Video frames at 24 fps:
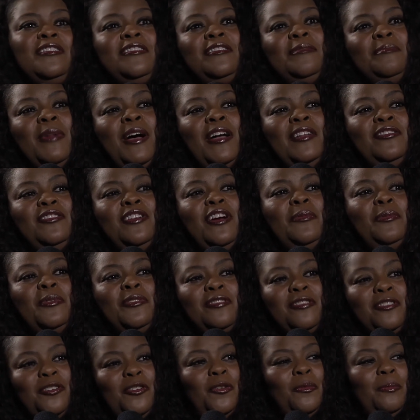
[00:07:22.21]
My job was
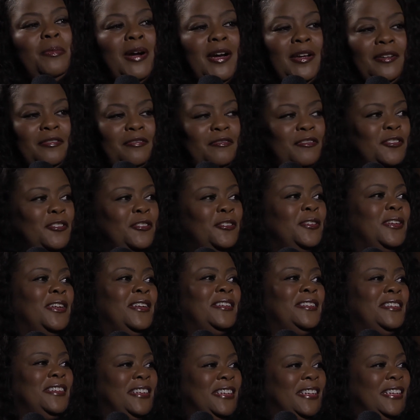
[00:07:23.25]
to go buy the food
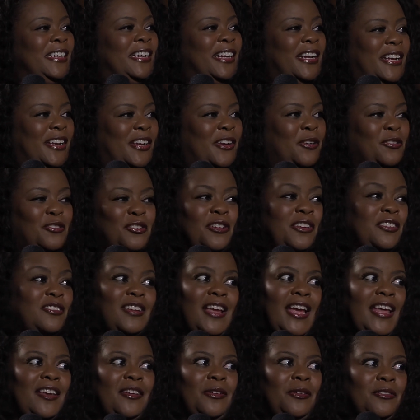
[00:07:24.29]
and go to, because she
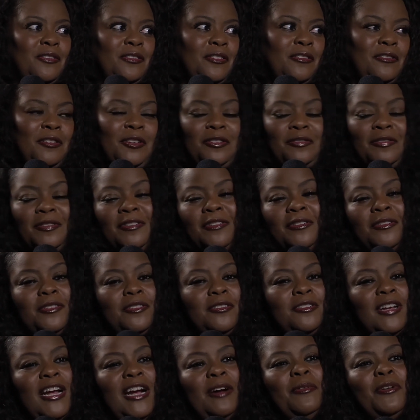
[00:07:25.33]
hated going to the grocery store.
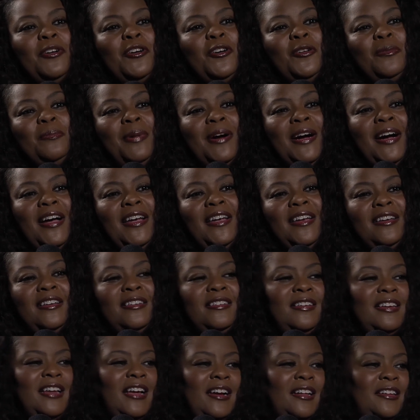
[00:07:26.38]
So I would go buy it and
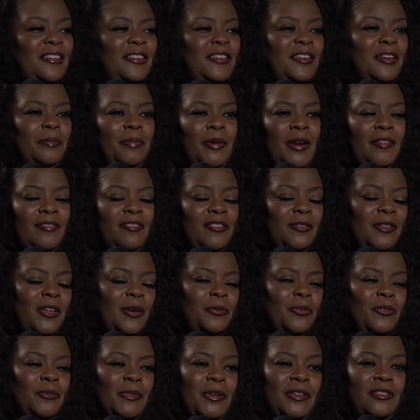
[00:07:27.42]
then I clean up after. That
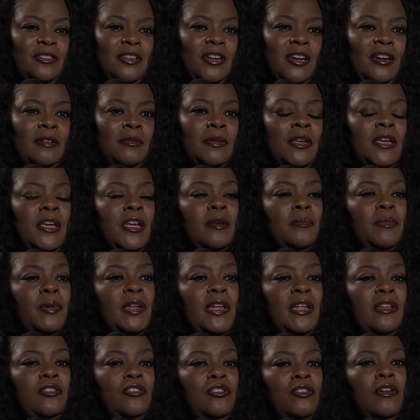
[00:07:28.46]
was my job. But
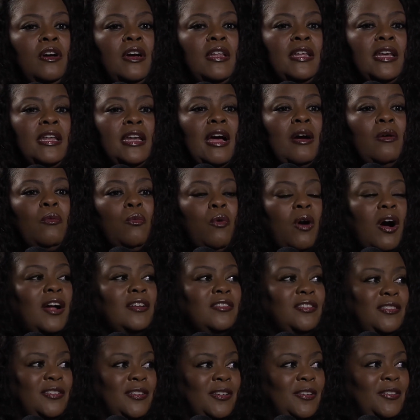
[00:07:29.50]
in doing that, I
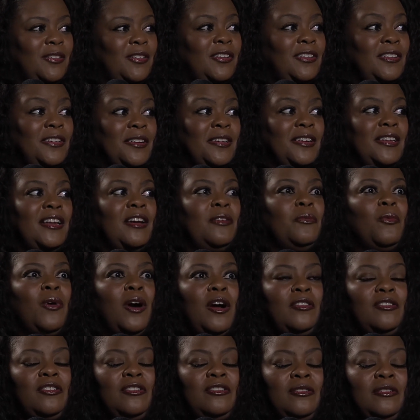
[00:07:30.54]
watched her cook and I
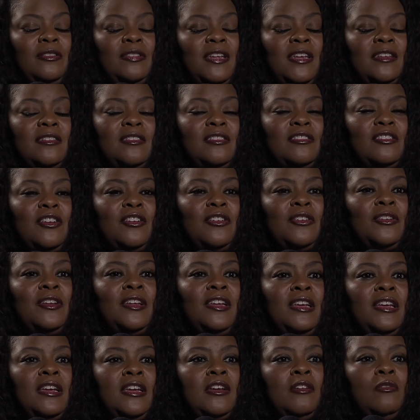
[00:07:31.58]
watched her do things. And so
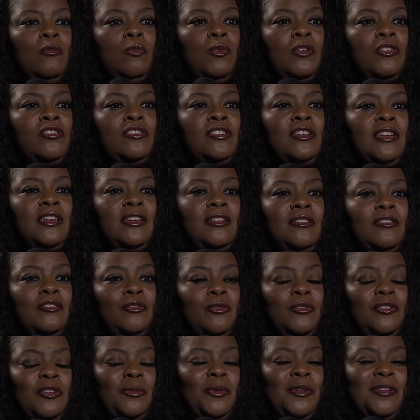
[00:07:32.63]
when she
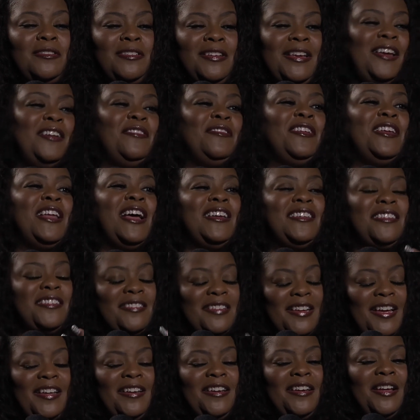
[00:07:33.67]
went to heaven, I
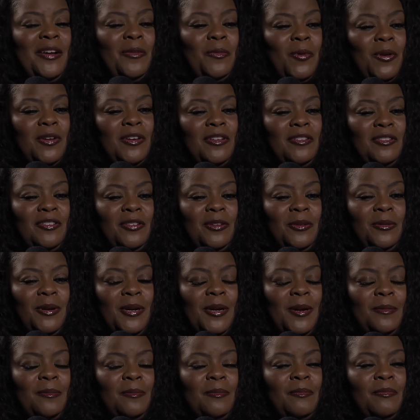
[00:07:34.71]
decided I wanted
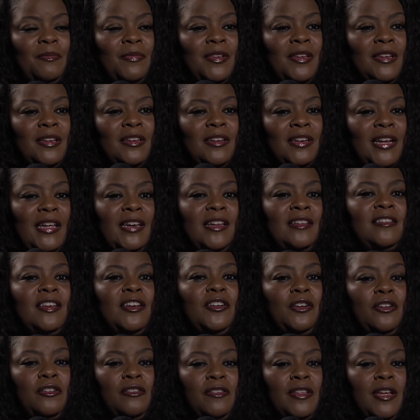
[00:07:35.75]
to kind of
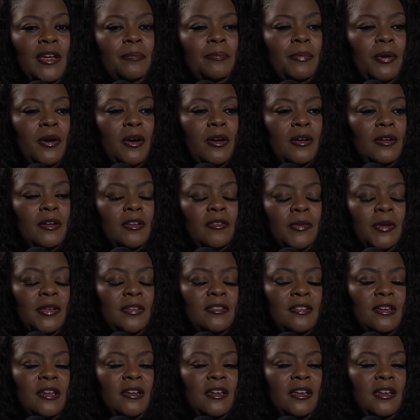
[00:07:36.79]
take over that part, because my
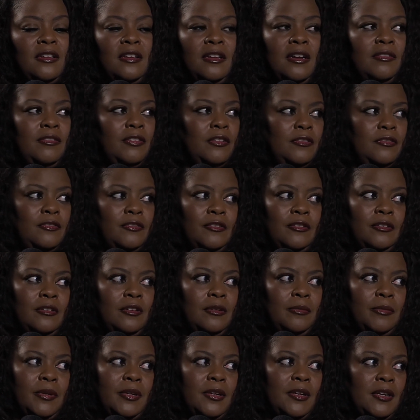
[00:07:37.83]
son, he loved her food.
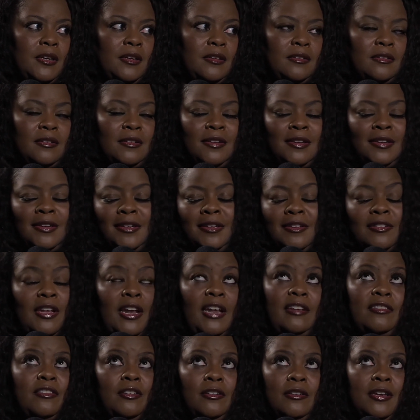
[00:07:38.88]
Oh my gosh! So
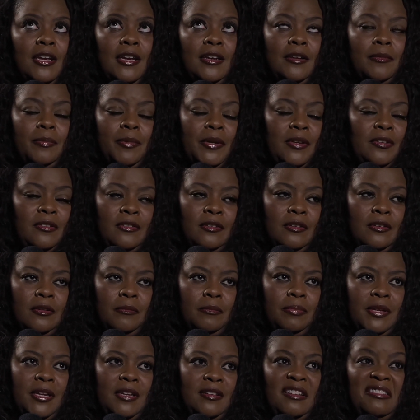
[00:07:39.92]
I still can't compare. He still
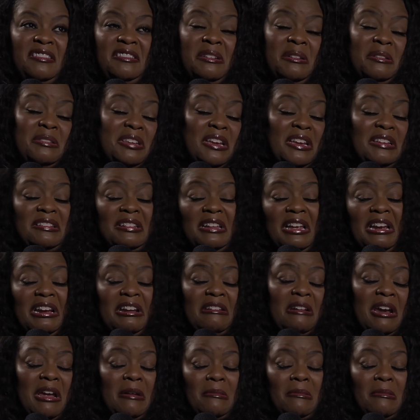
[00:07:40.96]
complains. It don't taste like grandma.